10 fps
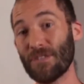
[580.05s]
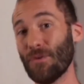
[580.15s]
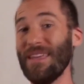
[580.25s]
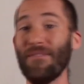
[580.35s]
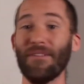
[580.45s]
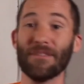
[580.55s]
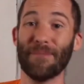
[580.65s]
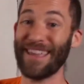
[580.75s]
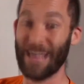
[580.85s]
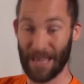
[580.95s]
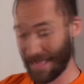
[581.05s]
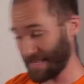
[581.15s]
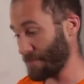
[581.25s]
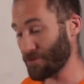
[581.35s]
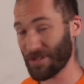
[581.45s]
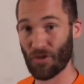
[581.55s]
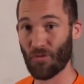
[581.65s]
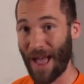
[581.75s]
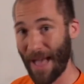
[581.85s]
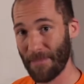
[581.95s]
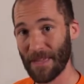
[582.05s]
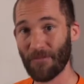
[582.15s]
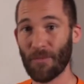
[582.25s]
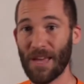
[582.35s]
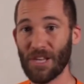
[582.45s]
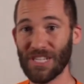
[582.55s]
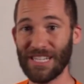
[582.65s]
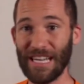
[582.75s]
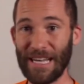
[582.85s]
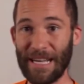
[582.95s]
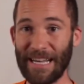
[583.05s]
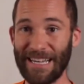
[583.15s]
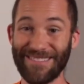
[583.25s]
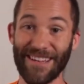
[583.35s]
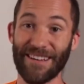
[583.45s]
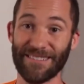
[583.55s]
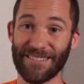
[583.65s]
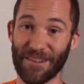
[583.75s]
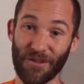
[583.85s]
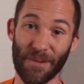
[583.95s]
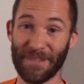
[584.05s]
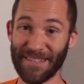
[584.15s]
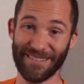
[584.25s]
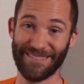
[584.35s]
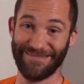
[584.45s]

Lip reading: So even if somebody is able to grab the information, it's encrypted.